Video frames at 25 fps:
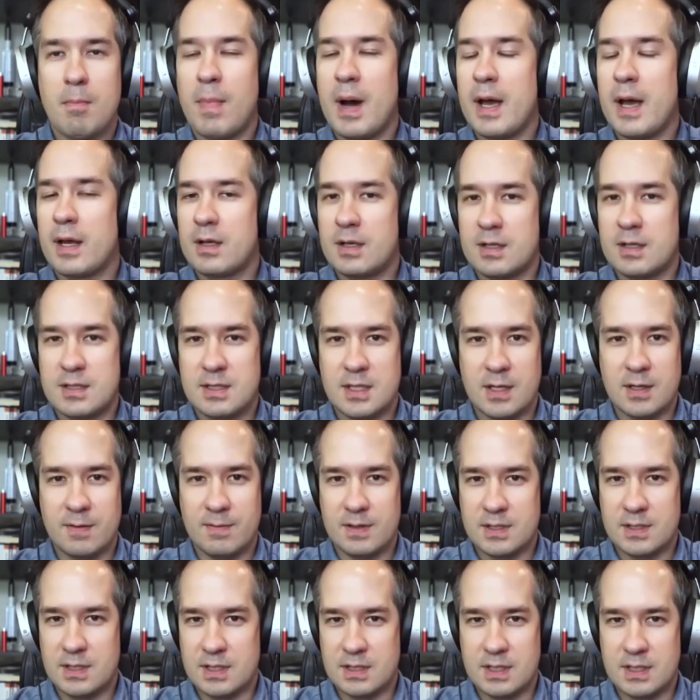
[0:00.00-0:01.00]

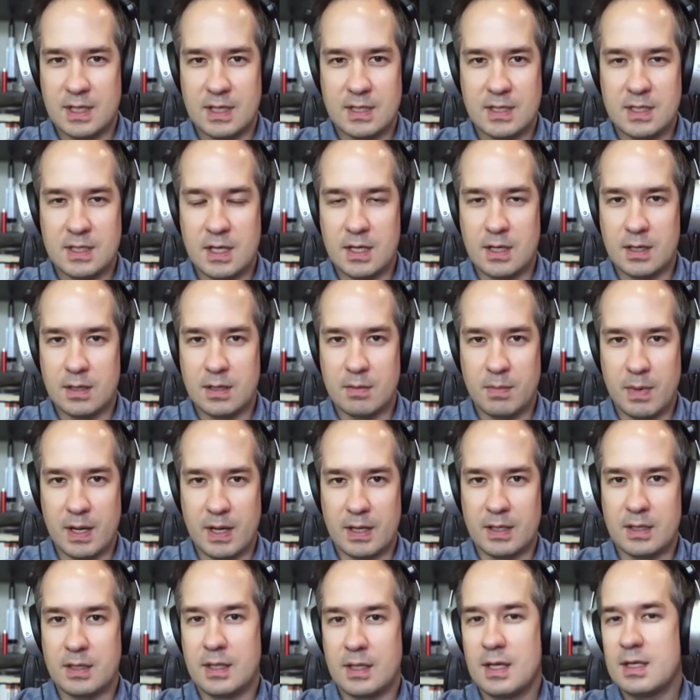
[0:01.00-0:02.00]
microservices idea in
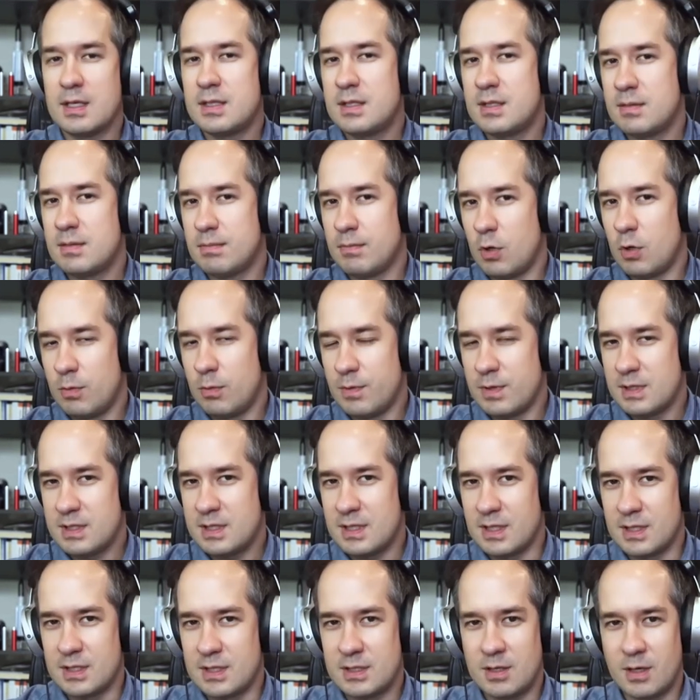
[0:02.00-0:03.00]
mind. Yes,
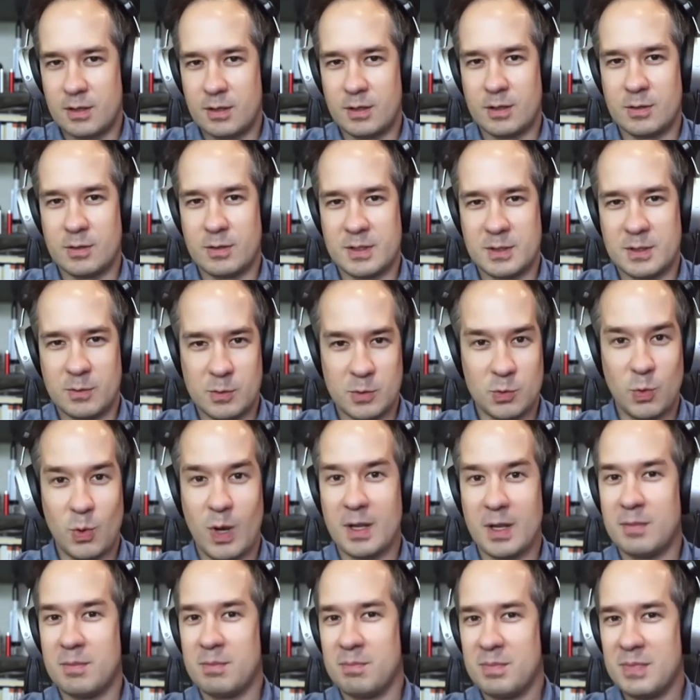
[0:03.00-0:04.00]
obviously it started with
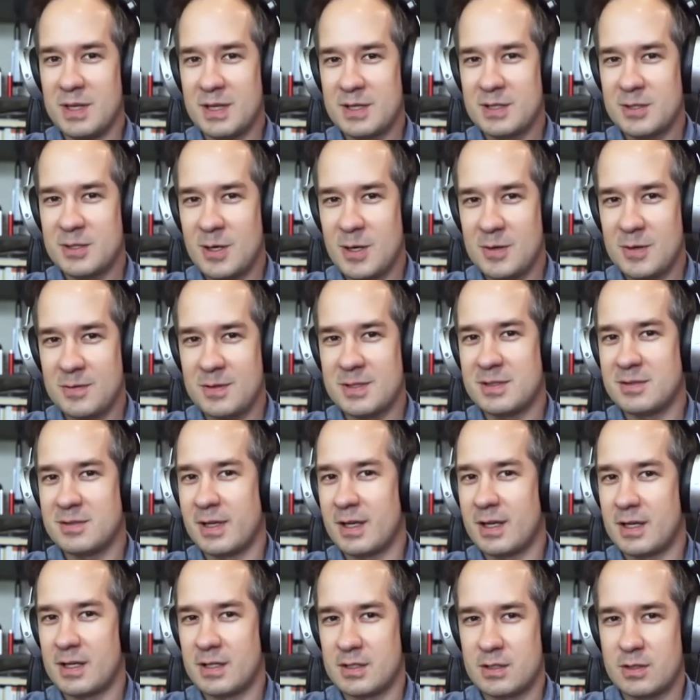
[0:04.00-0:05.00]
one big service,
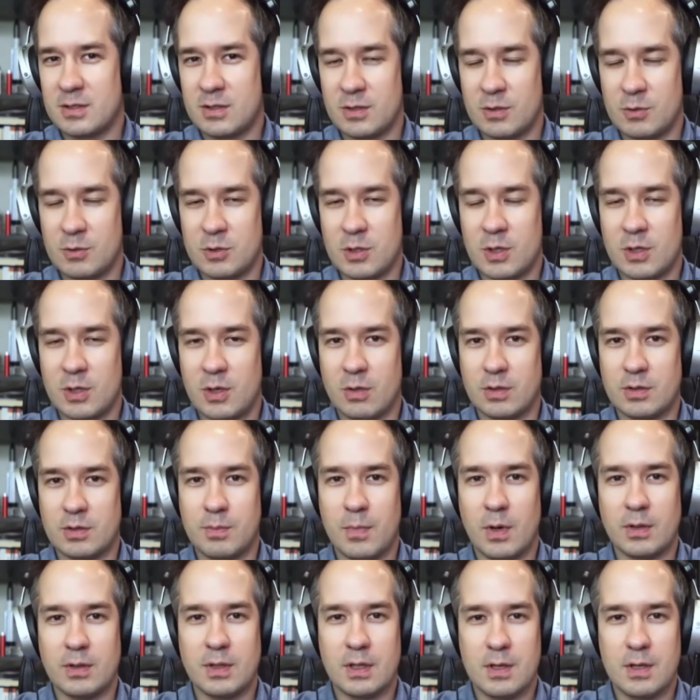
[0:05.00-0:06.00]
like it's usually called
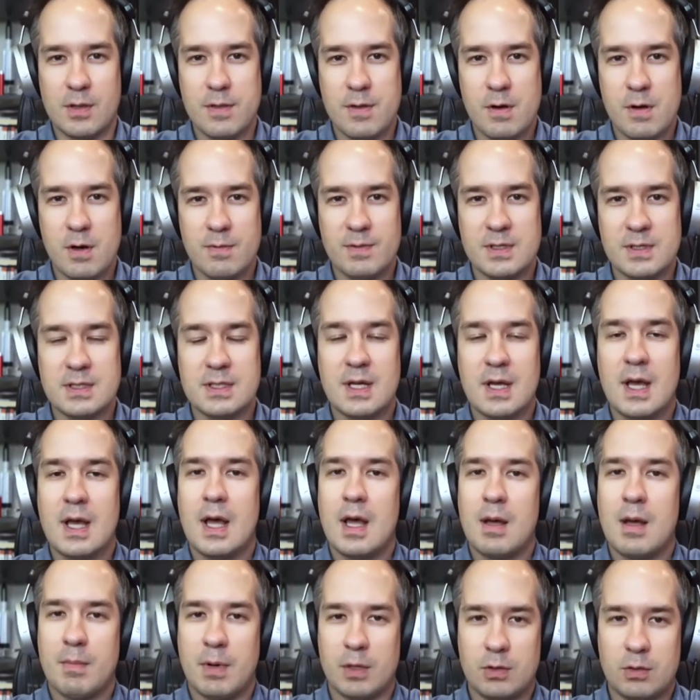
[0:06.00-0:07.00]
monolith service,
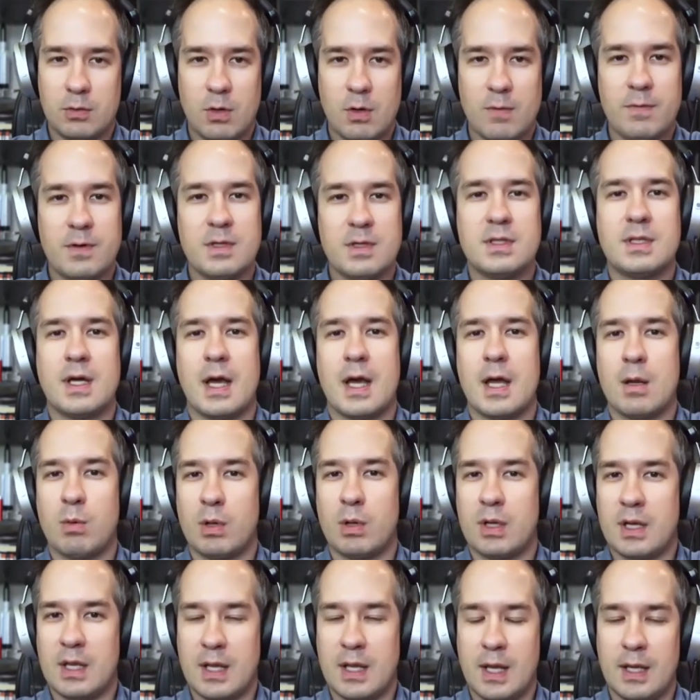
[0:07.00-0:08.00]
but over time
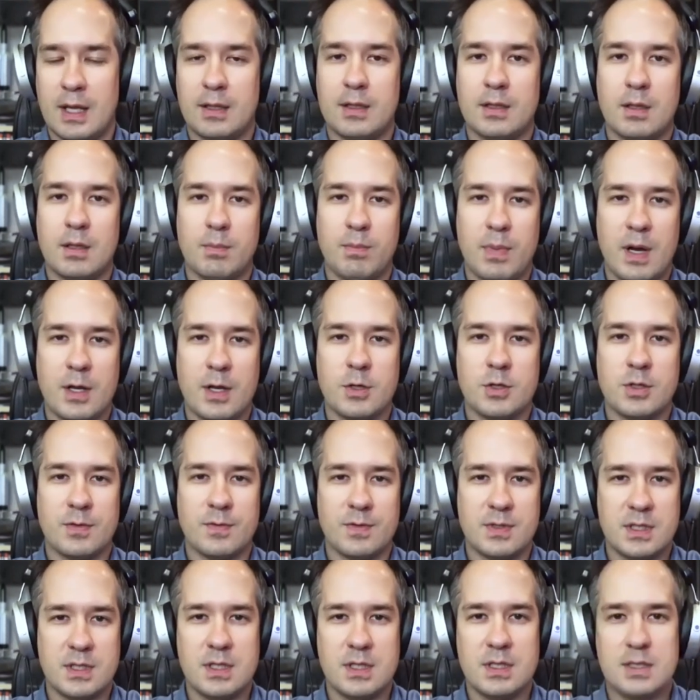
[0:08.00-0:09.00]
we created a bunch
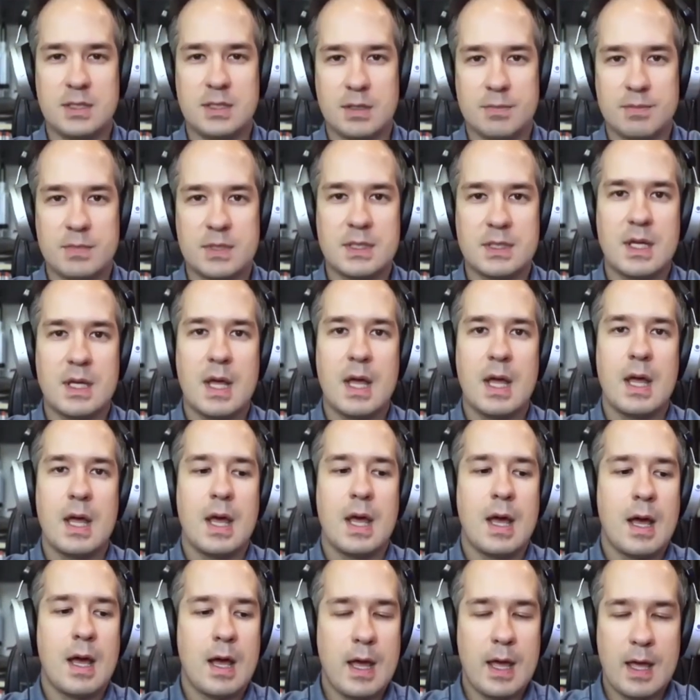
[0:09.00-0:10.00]
of systems.
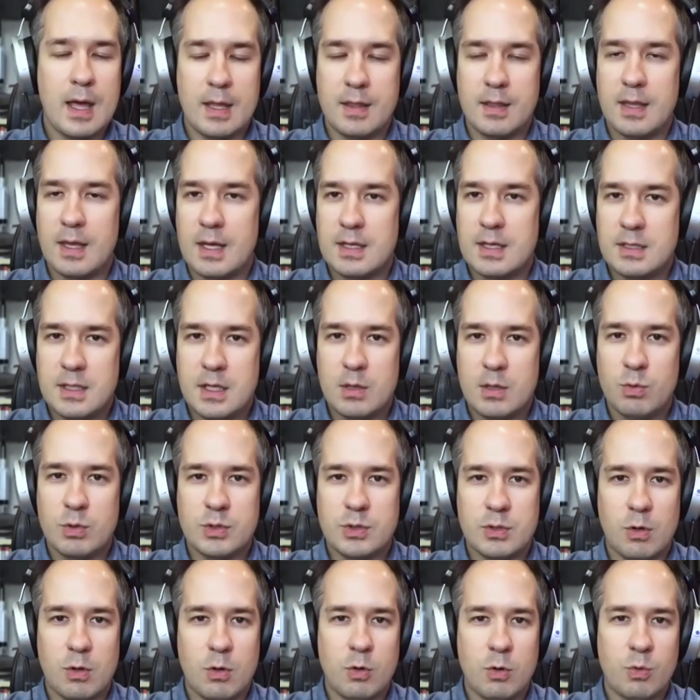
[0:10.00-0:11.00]
And the idea
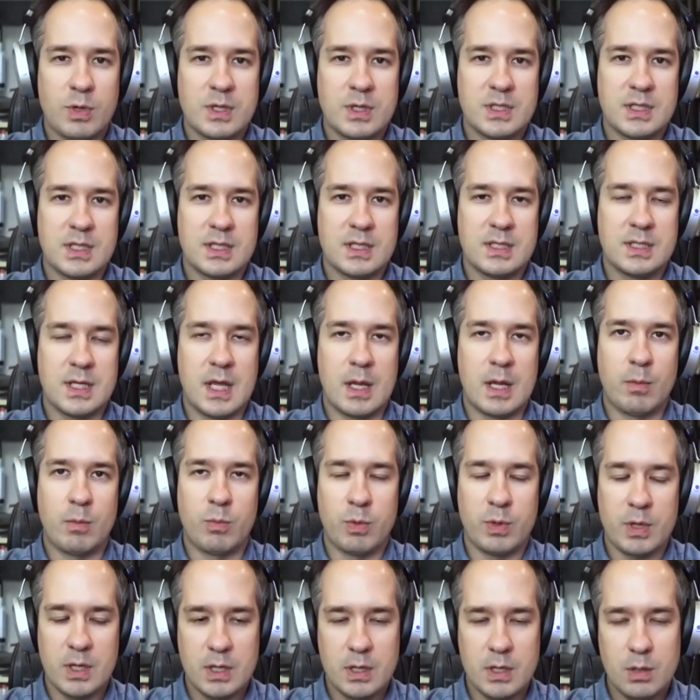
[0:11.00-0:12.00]
was always the same.
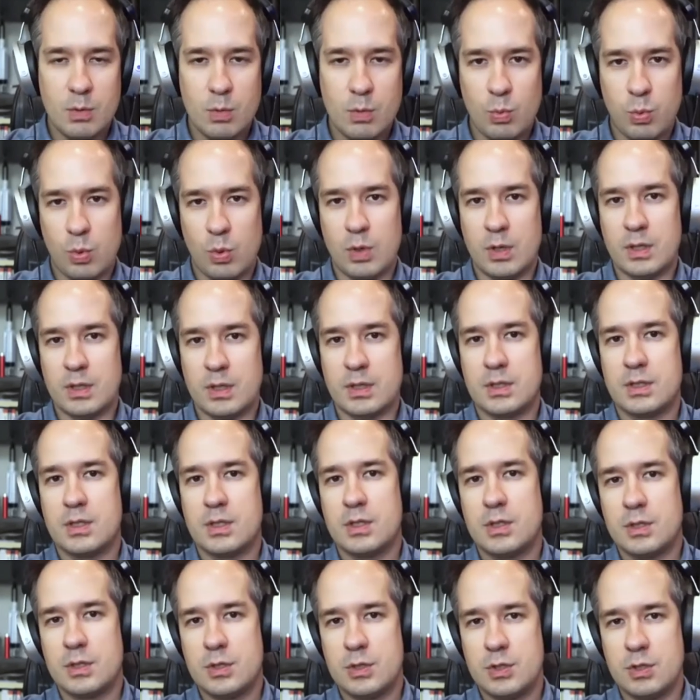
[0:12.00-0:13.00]
We
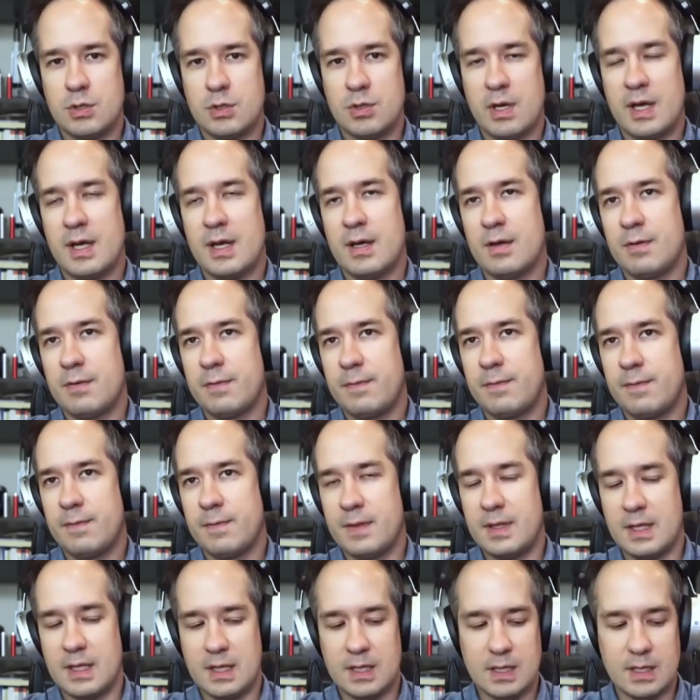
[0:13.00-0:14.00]
want to have
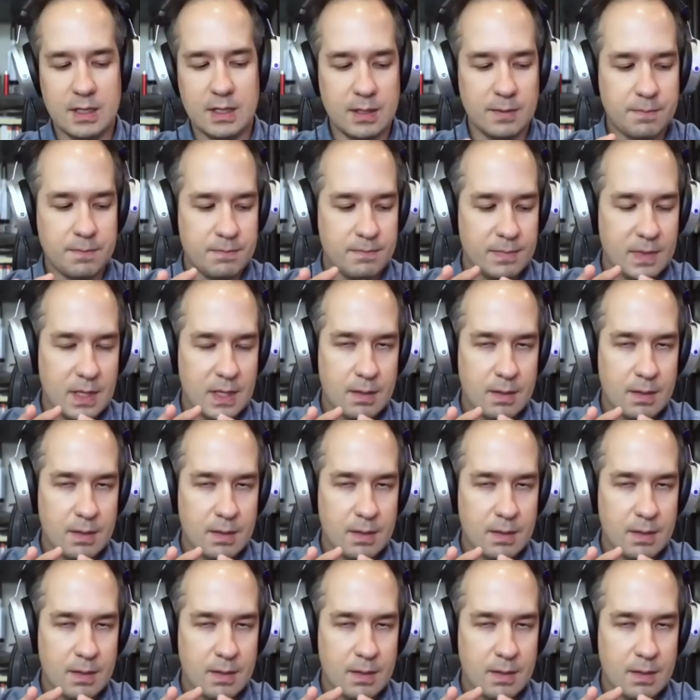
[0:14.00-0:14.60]
the